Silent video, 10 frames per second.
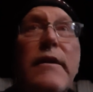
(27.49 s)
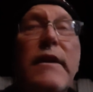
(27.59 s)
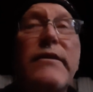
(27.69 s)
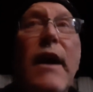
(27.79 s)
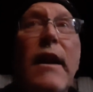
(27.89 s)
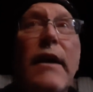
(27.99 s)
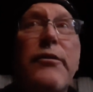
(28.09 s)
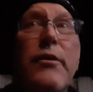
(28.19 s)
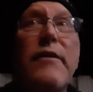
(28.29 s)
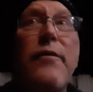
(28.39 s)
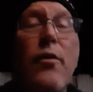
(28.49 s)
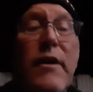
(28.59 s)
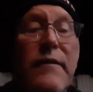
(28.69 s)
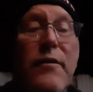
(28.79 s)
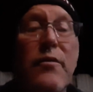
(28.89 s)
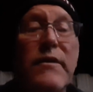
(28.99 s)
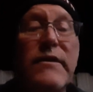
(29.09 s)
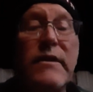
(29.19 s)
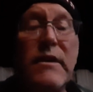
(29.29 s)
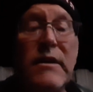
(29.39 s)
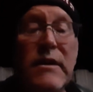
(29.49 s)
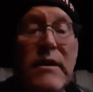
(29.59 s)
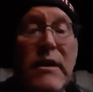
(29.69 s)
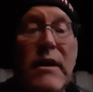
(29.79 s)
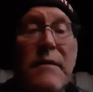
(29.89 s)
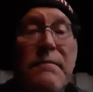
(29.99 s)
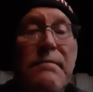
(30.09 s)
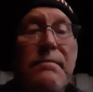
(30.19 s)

He's got like three or four different ones. Um,